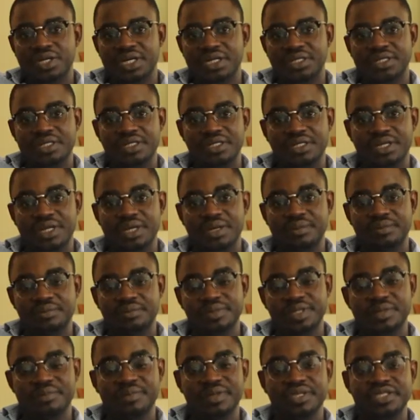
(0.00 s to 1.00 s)
I did
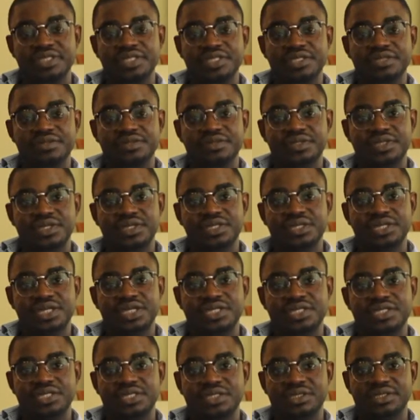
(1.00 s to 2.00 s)
the mandatory
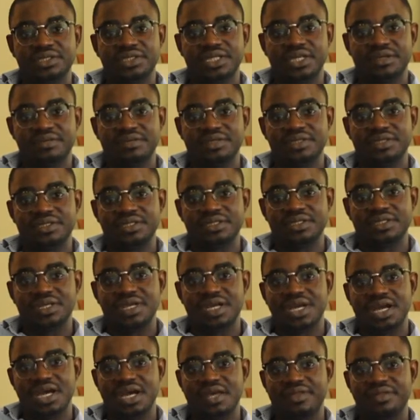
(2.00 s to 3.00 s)
national service,
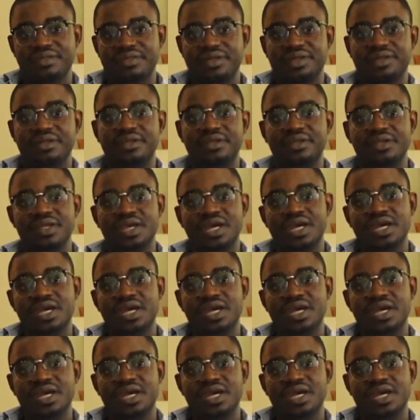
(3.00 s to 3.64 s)
and then